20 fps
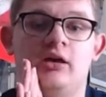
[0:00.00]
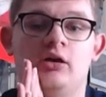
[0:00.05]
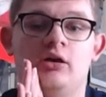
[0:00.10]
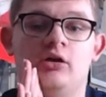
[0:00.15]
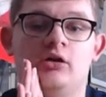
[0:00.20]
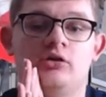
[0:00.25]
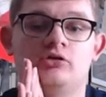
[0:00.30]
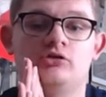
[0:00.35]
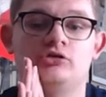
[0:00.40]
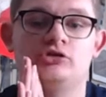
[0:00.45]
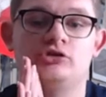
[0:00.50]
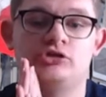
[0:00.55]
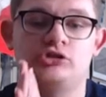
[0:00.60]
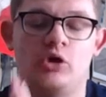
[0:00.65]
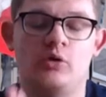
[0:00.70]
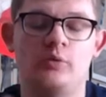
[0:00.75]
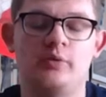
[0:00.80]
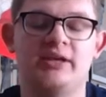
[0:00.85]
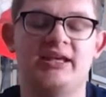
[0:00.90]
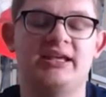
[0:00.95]

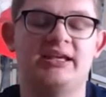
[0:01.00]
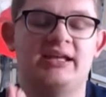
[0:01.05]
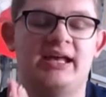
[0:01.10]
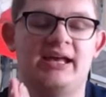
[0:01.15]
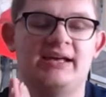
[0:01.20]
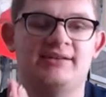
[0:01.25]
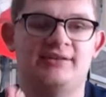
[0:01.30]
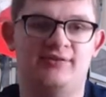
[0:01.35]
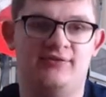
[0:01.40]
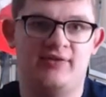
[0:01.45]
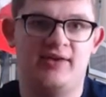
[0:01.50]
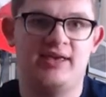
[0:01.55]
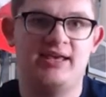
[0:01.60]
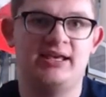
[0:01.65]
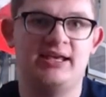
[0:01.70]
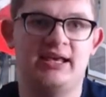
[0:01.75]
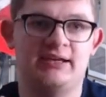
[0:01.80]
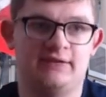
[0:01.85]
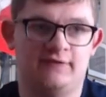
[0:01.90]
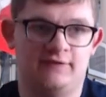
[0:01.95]
showing it as fake
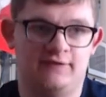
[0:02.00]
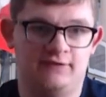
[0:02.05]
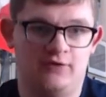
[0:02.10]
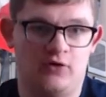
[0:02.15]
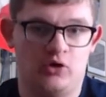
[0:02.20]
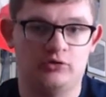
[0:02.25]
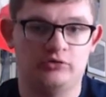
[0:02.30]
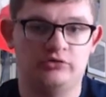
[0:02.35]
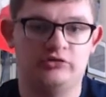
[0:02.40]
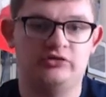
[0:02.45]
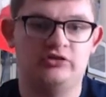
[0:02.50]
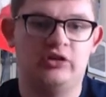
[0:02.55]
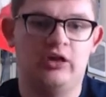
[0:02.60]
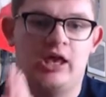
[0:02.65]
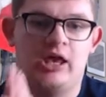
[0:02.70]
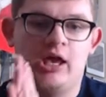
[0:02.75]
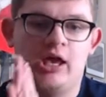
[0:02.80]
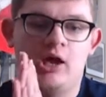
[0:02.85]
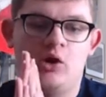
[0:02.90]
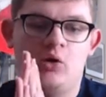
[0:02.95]
and false.
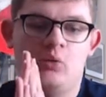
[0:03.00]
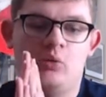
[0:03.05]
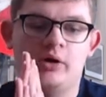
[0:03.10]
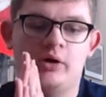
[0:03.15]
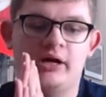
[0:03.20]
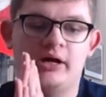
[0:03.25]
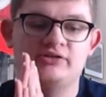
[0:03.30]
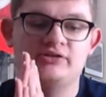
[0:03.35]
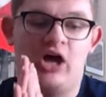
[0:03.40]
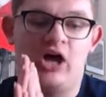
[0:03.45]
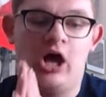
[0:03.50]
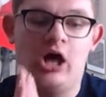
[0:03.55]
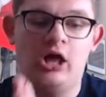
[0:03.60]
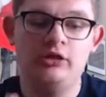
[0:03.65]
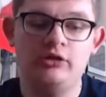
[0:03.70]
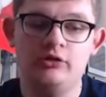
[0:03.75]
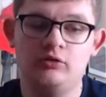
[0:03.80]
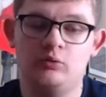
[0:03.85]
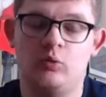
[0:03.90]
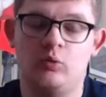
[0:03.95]
Whereas
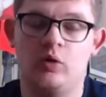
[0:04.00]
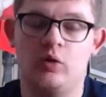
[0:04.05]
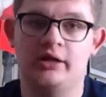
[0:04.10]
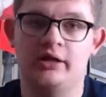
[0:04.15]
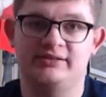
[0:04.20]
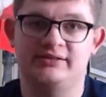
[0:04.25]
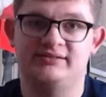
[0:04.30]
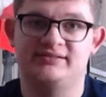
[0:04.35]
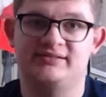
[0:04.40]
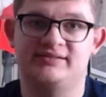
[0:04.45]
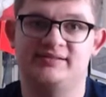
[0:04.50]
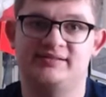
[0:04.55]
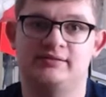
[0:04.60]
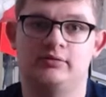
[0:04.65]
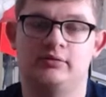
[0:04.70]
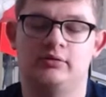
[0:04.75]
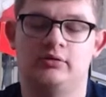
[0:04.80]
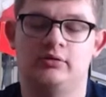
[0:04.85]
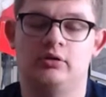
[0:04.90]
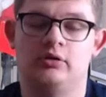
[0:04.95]
other ones,
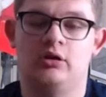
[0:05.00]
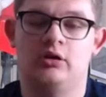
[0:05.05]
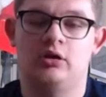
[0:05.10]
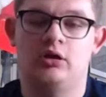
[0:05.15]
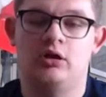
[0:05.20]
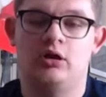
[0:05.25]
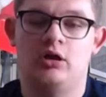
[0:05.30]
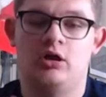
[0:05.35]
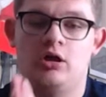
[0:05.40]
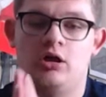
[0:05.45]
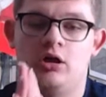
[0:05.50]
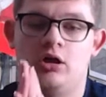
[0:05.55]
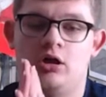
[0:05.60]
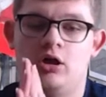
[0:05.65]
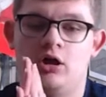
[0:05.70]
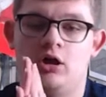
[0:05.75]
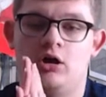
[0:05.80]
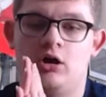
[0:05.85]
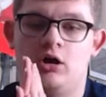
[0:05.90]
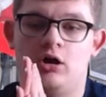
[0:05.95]

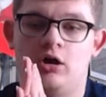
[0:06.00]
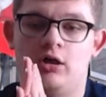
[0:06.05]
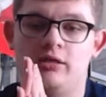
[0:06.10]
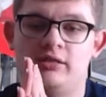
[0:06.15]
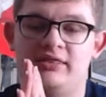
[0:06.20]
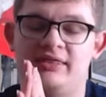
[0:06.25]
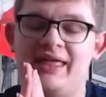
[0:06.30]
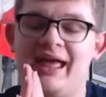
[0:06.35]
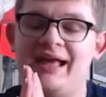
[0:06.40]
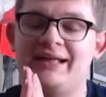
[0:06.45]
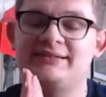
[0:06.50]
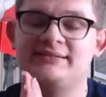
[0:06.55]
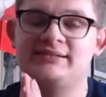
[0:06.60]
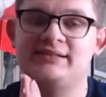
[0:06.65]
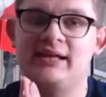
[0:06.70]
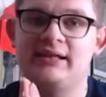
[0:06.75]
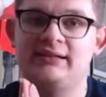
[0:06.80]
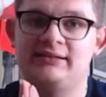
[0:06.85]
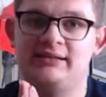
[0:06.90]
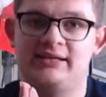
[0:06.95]
that's
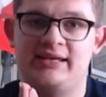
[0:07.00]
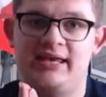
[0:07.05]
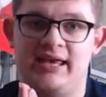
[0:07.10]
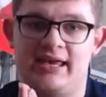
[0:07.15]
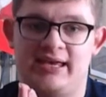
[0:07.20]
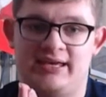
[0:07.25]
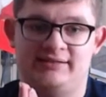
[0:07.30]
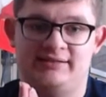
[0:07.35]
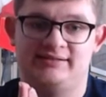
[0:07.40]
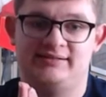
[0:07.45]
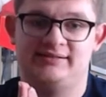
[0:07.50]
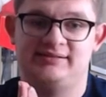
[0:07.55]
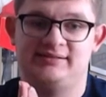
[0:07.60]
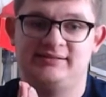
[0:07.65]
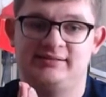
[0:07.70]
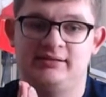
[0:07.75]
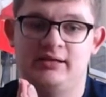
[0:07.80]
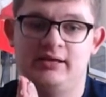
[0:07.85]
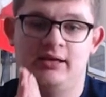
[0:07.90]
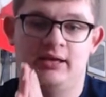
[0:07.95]
not the case.
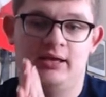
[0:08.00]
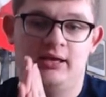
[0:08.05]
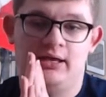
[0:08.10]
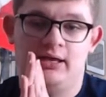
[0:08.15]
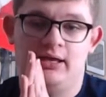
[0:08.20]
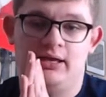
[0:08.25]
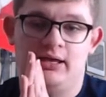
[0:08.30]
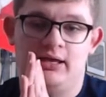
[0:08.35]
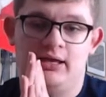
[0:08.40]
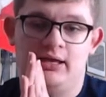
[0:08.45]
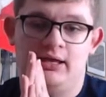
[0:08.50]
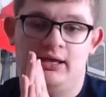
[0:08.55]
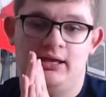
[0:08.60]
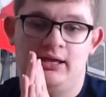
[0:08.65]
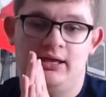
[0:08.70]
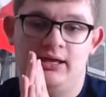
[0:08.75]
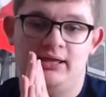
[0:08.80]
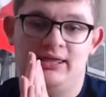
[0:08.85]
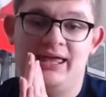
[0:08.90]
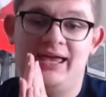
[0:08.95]

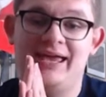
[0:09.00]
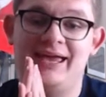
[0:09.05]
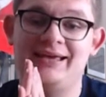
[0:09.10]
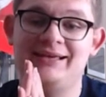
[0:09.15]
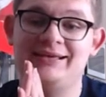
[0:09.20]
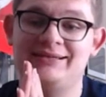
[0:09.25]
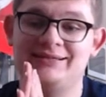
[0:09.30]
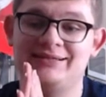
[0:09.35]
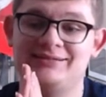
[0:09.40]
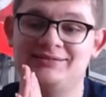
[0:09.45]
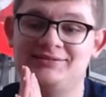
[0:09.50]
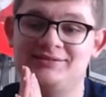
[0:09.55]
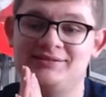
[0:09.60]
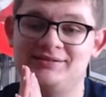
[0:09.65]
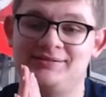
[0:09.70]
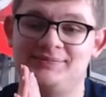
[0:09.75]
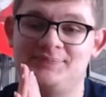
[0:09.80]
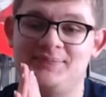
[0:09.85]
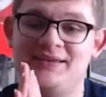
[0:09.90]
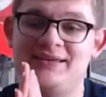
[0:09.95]
They could
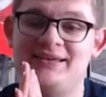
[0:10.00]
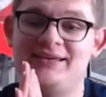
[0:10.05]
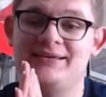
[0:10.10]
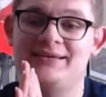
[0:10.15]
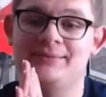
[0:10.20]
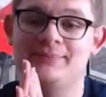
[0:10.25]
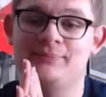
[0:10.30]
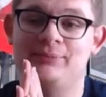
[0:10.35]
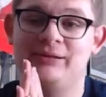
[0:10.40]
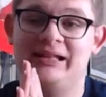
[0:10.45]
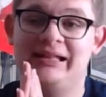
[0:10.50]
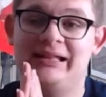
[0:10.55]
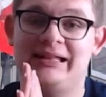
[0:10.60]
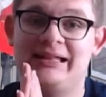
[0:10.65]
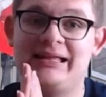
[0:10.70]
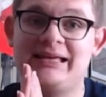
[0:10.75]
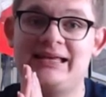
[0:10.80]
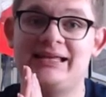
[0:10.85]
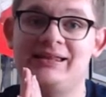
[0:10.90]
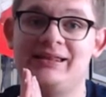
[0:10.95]
just be
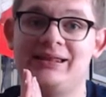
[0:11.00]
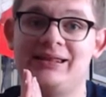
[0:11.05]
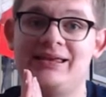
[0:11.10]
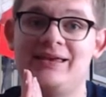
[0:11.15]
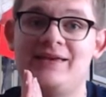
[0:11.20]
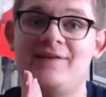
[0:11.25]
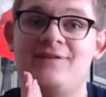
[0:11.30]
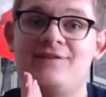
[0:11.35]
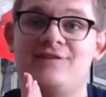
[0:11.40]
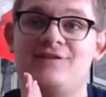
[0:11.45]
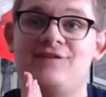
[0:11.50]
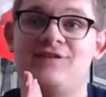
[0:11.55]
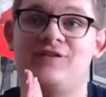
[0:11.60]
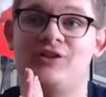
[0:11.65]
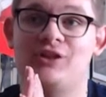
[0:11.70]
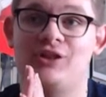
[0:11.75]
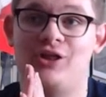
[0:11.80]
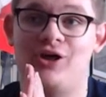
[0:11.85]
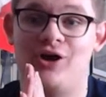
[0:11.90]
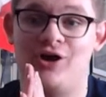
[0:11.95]
completely
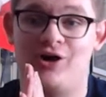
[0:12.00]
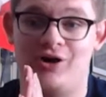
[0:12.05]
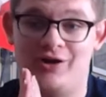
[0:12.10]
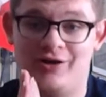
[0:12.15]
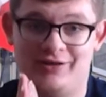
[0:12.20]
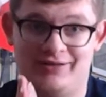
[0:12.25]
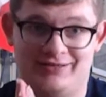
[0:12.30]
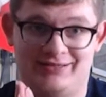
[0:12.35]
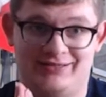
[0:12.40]
flawed.